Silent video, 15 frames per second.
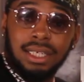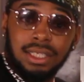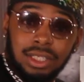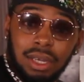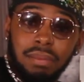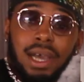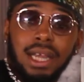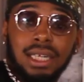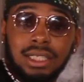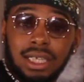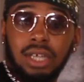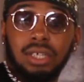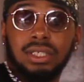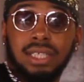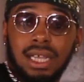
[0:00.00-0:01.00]
that somebody
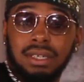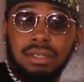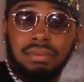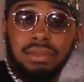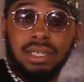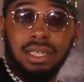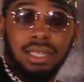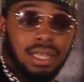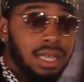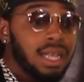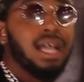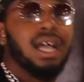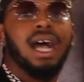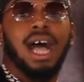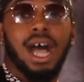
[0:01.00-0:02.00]
tossed down to me.
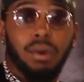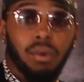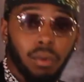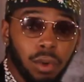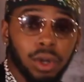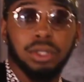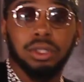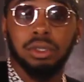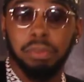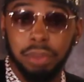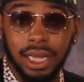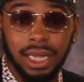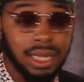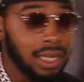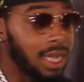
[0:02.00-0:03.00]
I worked the
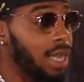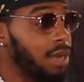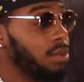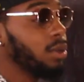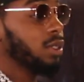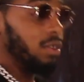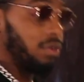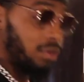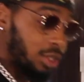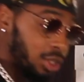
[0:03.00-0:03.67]
play. I worked it for